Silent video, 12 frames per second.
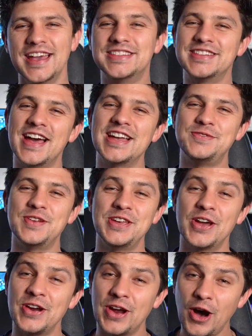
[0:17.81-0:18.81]
In today's
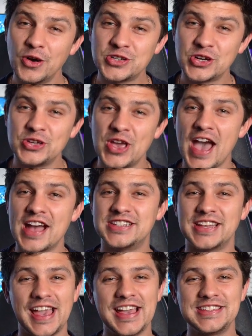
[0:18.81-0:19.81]
video, I'll show you how
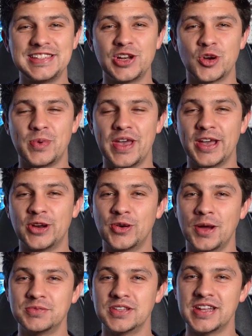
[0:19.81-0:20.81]
to easily repair
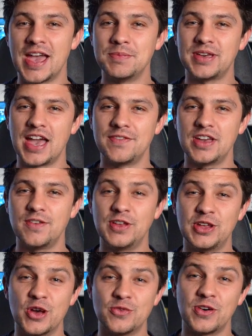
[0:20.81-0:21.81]
corrupted MKV
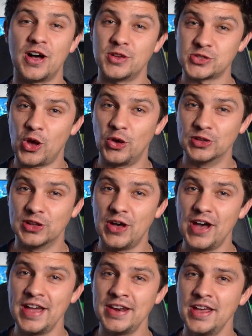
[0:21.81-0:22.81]
video files
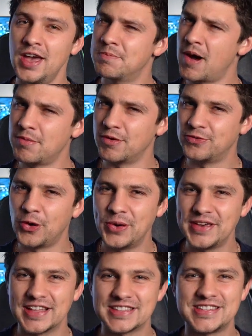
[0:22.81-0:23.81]
online. But before
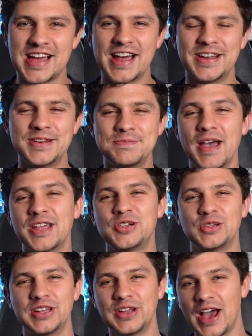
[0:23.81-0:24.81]
we get started, make
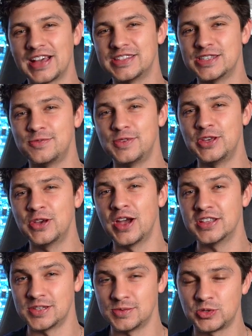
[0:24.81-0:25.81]
sure you like this video
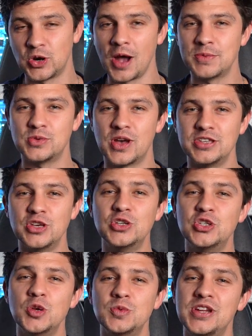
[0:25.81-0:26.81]
and subscribe to our
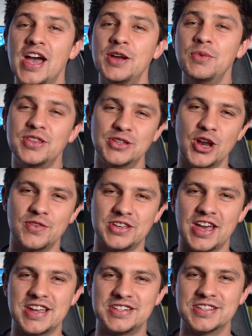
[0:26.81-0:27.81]
YouTube channel with
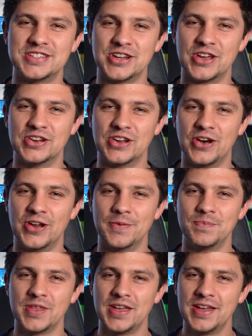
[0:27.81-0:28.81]
notifications turned on.
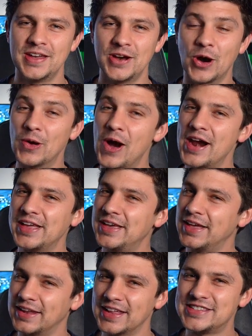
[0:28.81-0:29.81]

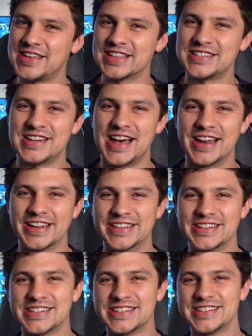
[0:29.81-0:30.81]
Alrighty, let's get
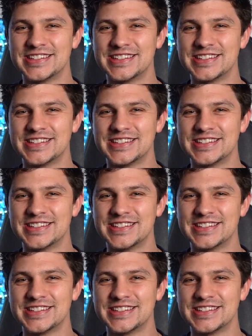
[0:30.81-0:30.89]
started.